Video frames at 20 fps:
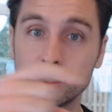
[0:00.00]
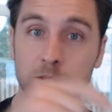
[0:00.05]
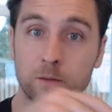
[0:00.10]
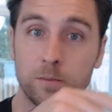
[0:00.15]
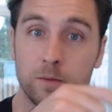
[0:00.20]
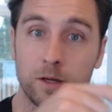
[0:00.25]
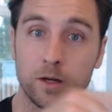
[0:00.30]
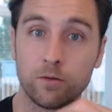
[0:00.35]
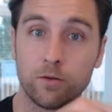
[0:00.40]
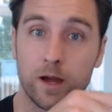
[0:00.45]
the
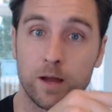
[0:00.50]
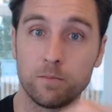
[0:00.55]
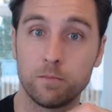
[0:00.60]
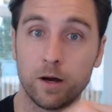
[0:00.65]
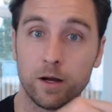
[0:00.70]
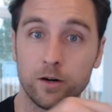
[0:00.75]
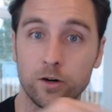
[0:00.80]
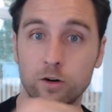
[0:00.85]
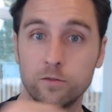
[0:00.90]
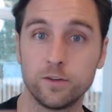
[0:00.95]
big red
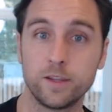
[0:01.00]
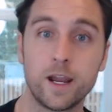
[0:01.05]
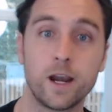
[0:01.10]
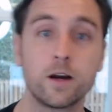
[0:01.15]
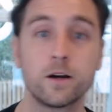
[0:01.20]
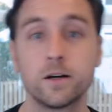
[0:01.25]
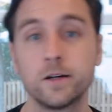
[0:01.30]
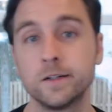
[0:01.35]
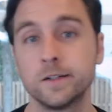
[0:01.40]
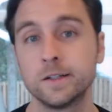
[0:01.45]
button over
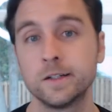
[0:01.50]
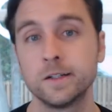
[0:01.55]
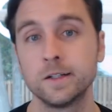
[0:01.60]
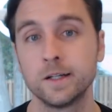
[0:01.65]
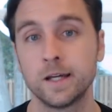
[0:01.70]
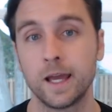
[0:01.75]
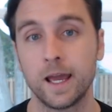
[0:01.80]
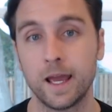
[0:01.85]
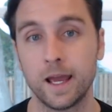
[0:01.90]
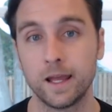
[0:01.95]
there
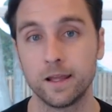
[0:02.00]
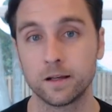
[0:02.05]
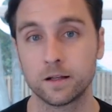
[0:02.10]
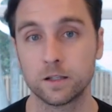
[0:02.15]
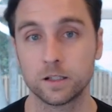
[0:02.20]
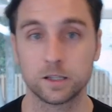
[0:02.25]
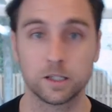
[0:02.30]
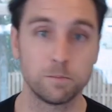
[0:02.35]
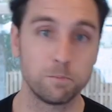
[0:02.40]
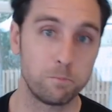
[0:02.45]
and
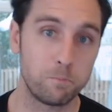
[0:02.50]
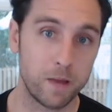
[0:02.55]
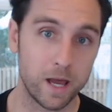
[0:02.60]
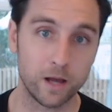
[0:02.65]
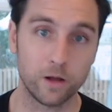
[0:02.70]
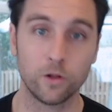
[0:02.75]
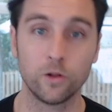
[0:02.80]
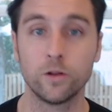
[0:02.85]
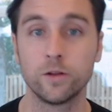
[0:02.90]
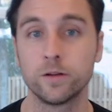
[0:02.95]
click the
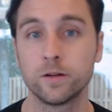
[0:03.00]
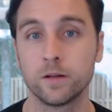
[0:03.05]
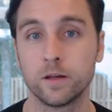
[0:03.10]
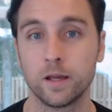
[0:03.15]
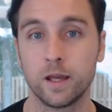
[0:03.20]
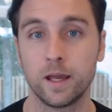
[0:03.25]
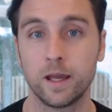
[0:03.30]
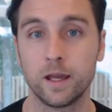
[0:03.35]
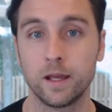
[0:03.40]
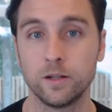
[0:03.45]
bell,
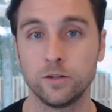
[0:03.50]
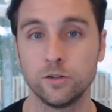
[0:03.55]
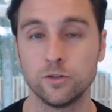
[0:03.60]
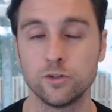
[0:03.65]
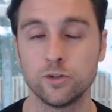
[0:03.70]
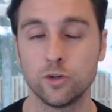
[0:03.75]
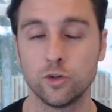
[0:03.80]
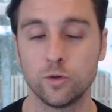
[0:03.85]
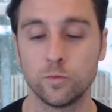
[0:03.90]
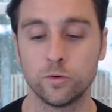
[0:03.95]
and
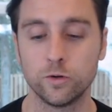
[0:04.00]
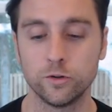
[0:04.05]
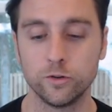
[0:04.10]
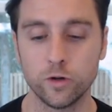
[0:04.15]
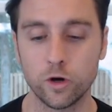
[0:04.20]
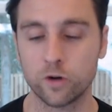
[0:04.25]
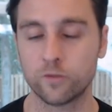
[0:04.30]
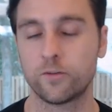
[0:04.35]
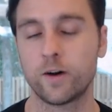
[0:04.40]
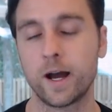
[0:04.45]
YouTube will
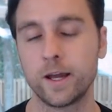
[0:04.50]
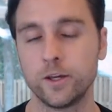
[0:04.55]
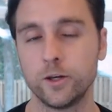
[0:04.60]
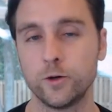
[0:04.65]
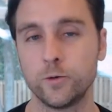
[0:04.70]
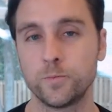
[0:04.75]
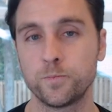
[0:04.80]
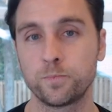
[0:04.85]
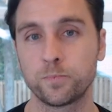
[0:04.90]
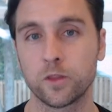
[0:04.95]
notify
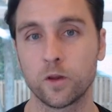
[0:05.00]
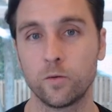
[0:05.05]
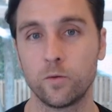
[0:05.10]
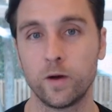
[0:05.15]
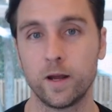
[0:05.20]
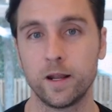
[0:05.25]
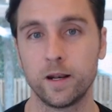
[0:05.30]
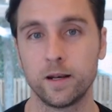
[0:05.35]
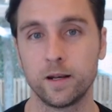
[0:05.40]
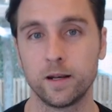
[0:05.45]
you
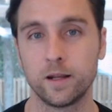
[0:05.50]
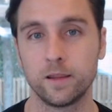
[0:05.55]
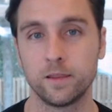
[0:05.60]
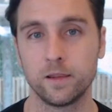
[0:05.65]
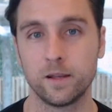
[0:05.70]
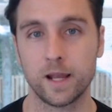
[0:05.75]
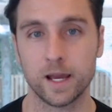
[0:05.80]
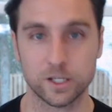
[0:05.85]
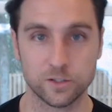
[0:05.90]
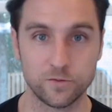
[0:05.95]
when
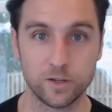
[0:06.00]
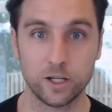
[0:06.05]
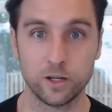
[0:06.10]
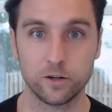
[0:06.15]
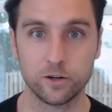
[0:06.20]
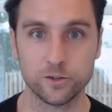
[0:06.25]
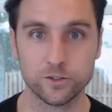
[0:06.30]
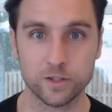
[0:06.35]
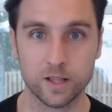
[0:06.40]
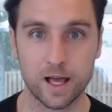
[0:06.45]
the next
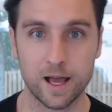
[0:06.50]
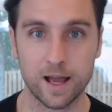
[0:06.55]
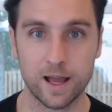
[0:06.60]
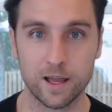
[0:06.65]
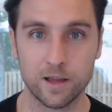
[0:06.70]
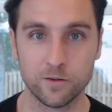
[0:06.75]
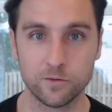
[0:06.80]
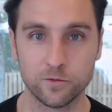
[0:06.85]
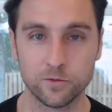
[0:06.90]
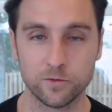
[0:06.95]
video goes
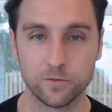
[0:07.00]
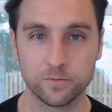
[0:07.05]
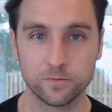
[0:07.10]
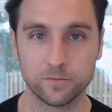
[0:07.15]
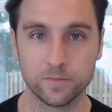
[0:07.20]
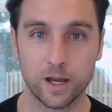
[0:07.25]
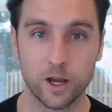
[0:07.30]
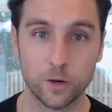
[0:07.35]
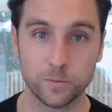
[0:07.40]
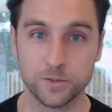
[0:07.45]
live.
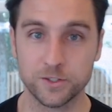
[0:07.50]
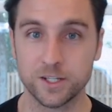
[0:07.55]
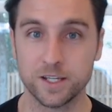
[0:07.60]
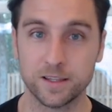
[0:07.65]
I hope to see you